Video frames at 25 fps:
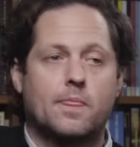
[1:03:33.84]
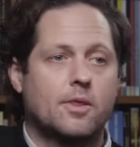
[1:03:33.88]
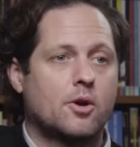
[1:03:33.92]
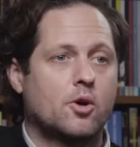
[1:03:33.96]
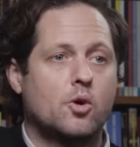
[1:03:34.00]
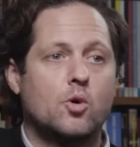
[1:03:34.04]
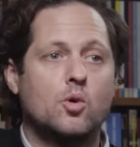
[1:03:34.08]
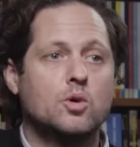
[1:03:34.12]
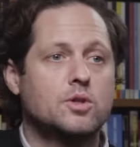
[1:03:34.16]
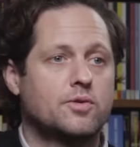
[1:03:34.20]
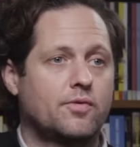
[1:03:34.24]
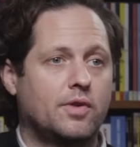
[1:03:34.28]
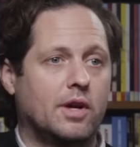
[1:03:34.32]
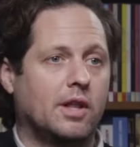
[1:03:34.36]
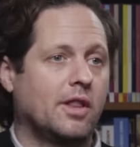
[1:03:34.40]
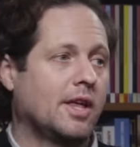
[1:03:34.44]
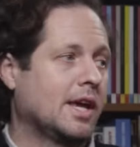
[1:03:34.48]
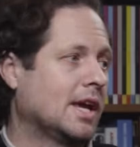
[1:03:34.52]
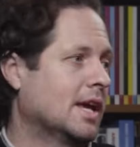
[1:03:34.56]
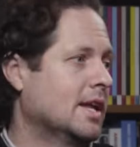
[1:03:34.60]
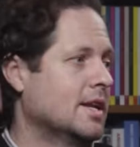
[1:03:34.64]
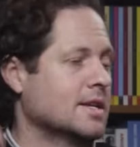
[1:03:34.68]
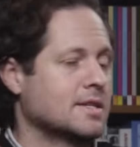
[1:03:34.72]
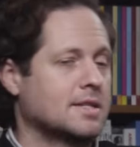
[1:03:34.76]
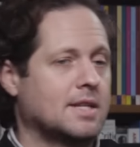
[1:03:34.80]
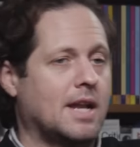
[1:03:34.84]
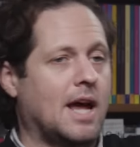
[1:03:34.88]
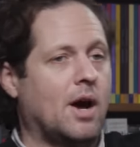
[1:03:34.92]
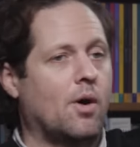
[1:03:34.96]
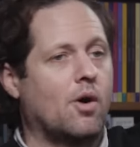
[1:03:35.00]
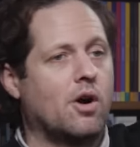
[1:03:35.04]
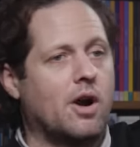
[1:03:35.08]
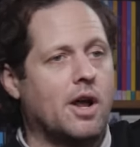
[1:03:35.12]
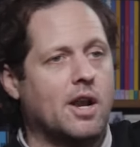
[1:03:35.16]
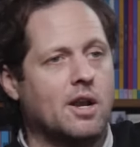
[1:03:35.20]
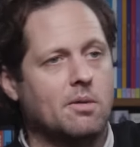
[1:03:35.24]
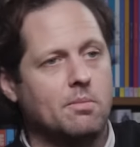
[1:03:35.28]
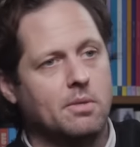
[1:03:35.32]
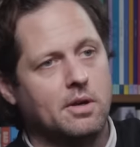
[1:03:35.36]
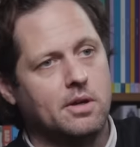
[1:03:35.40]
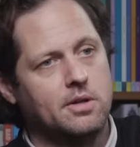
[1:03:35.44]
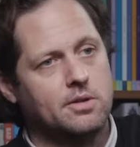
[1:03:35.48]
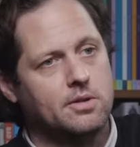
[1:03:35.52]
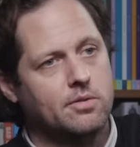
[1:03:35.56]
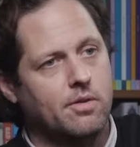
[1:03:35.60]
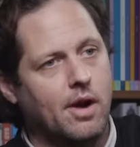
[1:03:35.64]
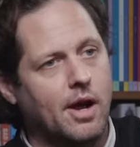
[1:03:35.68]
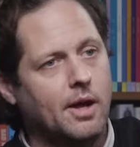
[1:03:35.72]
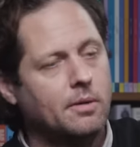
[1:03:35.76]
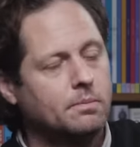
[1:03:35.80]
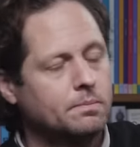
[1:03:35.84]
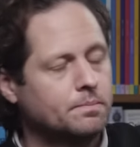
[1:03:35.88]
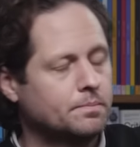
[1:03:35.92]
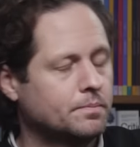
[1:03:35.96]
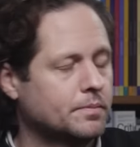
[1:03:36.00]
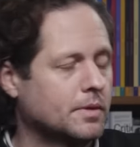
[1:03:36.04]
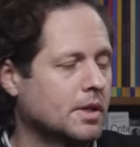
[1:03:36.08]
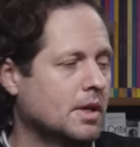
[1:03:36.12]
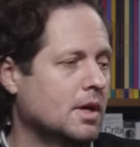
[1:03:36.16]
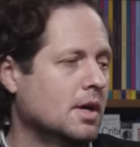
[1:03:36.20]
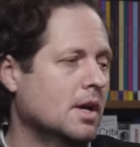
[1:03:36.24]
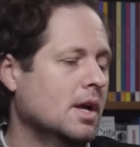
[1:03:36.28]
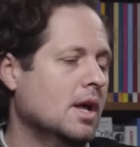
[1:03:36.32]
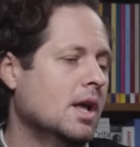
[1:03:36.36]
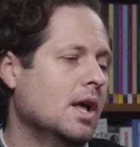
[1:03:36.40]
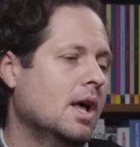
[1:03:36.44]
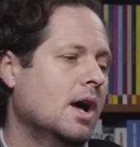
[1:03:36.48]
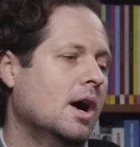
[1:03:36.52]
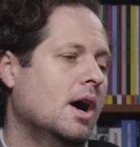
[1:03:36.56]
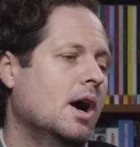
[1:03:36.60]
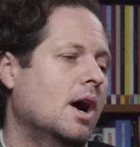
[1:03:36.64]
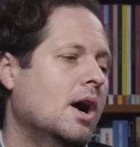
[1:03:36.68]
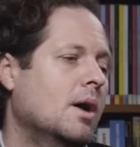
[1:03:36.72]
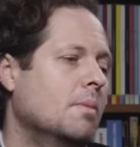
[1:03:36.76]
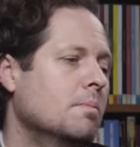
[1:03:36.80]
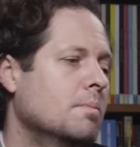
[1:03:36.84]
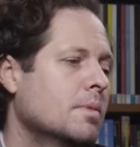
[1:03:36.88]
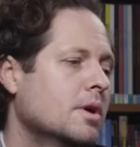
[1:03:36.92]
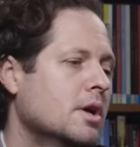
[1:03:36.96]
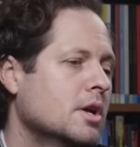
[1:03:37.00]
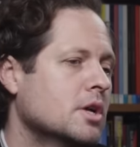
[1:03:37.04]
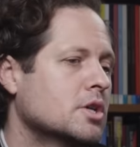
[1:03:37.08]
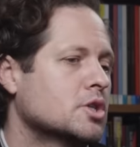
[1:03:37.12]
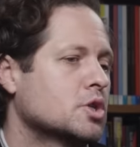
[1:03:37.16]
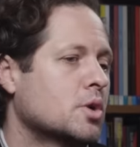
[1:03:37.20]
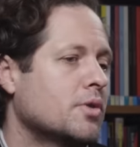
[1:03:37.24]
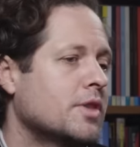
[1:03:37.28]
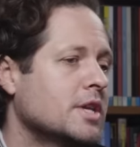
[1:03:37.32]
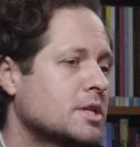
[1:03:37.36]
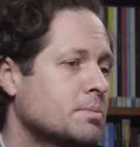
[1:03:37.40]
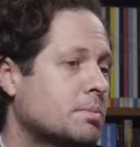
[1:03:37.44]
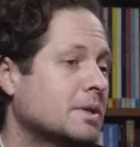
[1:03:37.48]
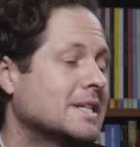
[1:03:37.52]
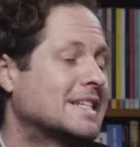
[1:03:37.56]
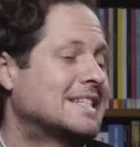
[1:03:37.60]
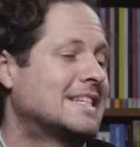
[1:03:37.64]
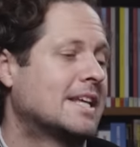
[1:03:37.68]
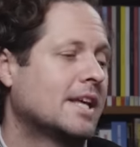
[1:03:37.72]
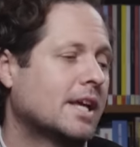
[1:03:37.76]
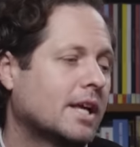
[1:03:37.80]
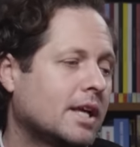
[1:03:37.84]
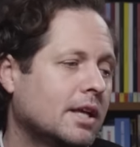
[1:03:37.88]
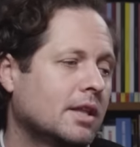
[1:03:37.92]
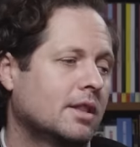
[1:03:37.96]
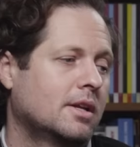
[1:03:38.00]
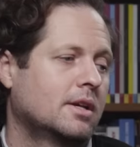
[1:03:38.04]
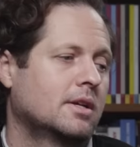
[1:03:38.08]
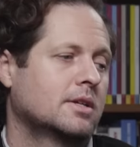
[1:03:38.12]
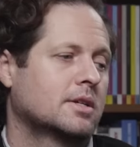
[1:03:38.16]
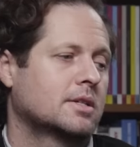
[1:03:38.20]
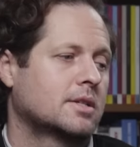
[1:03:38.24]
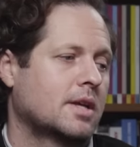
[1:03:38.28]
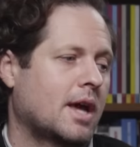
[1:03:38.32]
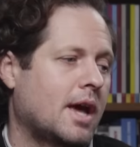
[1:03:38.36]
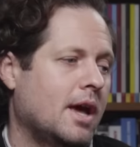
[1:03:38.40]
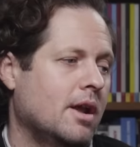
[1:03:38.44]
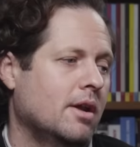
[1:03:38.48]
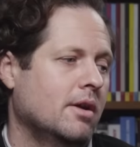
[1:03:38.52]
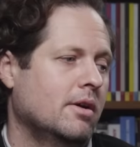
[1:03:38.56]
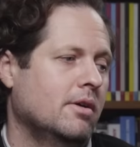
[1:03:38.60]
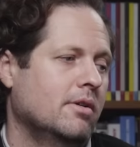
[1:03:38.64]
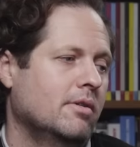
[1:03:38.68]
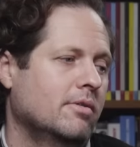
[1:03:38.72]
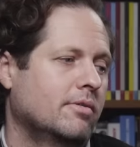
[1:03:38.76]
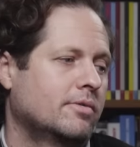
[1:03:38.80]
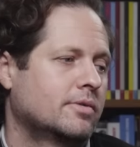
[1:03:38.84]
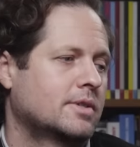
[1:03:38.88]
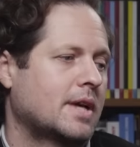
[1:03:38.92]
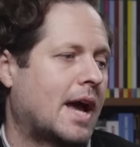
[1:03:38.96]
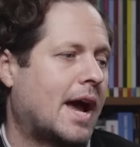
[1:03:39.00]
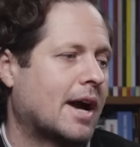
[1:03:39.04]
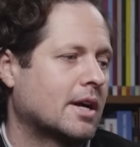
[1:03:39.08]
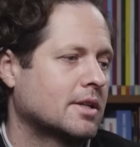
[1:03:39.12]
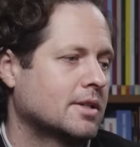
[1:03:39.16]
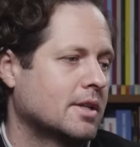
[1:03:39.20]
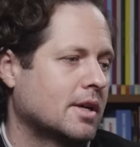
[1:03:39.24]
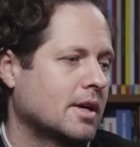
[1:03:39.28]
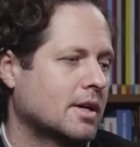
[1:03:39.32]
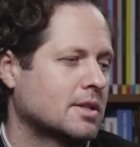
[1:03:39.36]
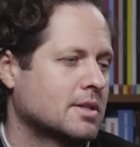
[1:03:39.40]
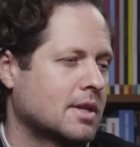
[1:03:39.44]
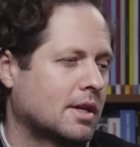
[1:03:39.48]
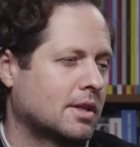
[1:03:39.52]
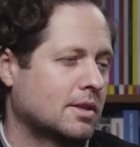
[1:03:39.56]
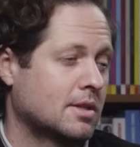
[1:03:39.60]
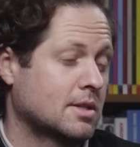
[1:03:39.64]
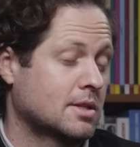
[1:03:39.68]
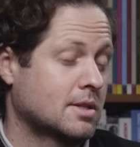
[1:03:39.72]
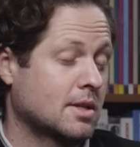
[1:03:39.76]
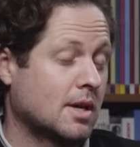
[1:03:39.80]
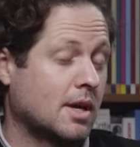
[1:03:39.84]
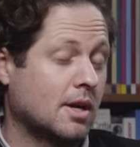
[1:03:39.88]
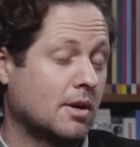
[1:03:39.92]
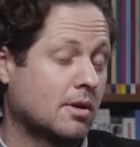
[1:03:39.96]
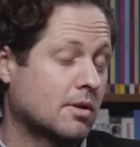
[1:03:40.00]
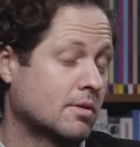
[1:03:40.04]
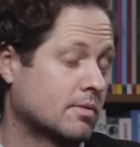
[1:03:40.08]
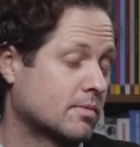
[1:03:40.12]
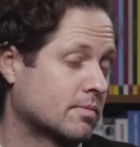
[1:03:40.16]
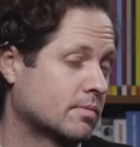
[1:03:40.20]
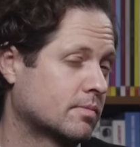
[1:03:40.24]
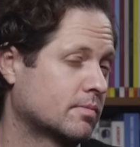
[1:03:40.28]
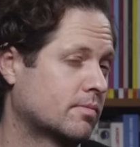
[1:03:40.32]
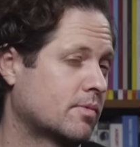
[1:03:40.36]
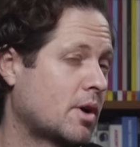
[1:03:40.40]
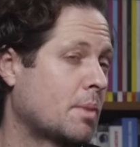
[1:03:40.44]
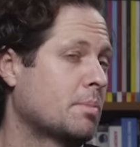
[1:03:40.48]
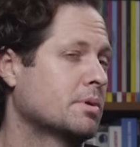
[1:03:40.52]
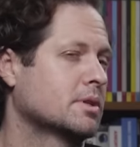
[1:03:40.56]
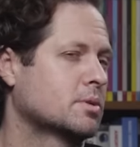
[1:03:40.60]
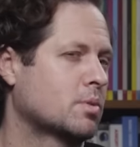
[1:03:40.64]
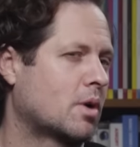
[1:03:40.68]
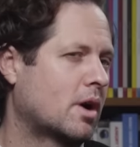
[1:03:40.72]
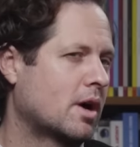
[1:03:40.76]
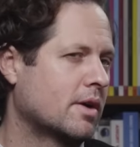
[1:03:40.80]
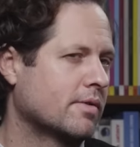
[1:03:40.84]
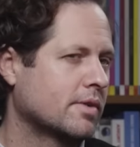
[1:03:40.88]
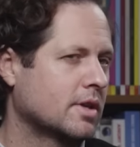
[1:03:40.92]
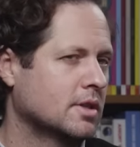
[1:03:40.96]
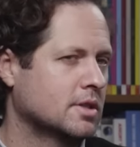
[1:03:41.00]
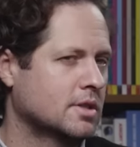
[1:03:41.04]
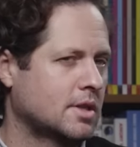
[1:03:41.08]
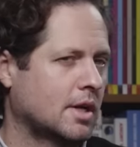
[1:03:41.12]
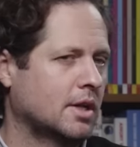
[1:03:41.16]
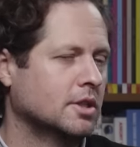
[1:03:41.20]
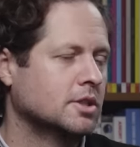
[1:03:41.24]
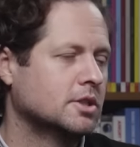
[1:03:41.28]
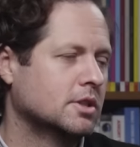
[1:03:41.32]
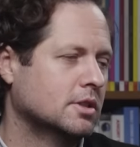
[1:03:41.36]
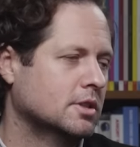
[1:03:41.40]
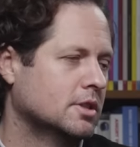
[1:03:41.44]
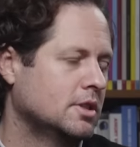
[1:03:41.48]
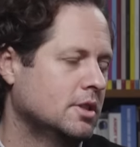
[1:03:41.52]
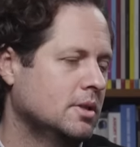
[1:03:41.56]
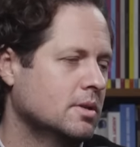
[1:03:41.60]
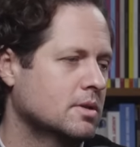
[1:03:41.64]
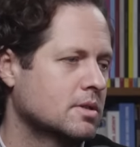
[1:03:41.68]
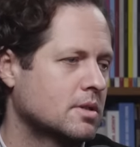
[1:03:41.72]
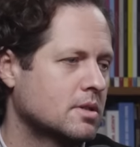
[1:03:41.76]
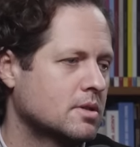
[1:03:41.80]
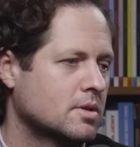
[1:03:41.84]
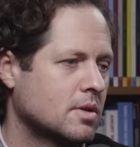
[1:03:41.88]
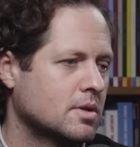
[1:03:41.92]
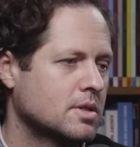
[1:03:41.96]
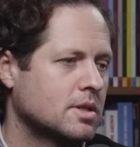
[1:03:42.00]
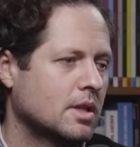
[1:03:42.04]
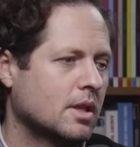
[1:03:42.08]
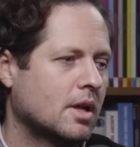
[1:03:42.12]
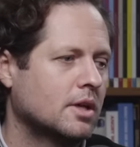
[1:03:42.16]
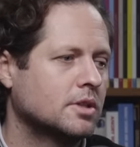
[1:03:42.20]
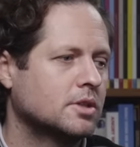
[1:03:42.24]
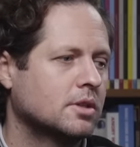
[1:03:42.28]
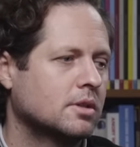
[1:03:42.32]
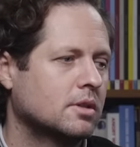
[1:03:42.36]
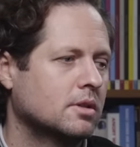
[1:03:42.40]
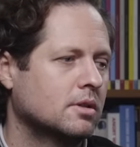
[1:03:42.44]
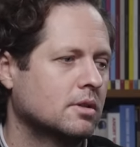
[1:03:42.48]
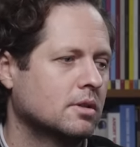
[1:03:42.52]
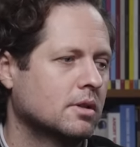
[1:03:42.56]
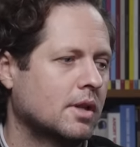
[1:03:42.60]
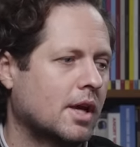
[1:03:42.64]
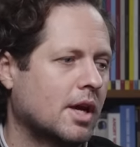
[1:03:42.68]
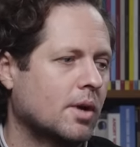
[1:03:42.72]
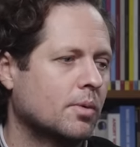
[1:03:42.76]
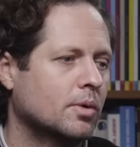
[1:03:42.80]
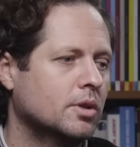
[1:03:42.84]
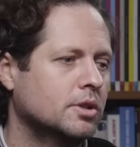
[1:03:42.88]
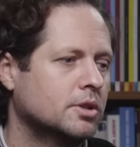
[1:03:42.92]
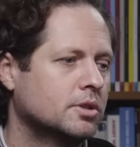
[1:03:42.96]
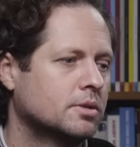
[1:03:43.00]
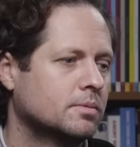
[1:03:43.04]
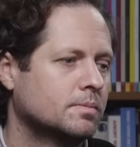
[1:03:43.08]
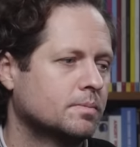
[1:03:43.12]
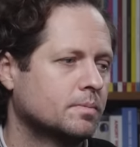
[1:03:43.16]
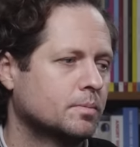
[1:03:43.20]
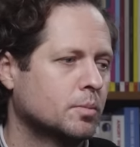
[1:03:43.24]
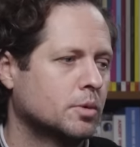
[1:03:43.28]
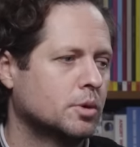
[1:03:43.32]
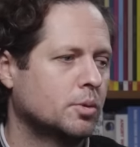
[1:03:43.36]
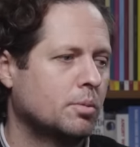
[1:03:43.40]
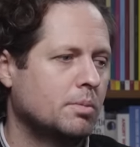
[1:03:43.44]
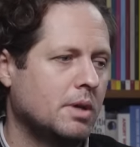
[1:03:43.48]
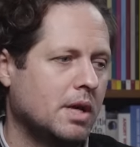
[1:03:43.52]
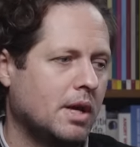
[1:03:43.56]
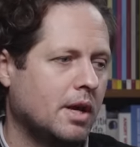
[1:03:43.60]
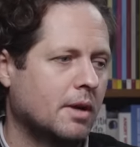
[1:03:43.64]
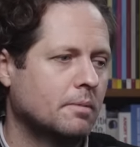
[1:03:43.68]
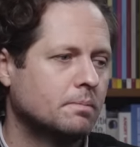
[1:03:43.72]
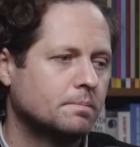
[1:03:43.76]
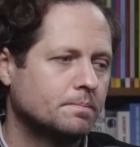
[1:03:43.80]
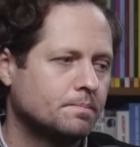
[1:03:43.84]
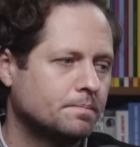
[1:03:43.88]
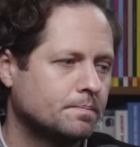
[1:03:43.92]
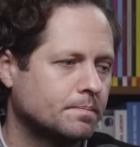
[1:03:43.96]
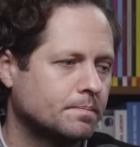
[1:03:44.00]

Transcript: Who's filling it is now our enemies, right? Um, so this particular set of tactics, like this like repertoire of contention, to use the sociological language, would be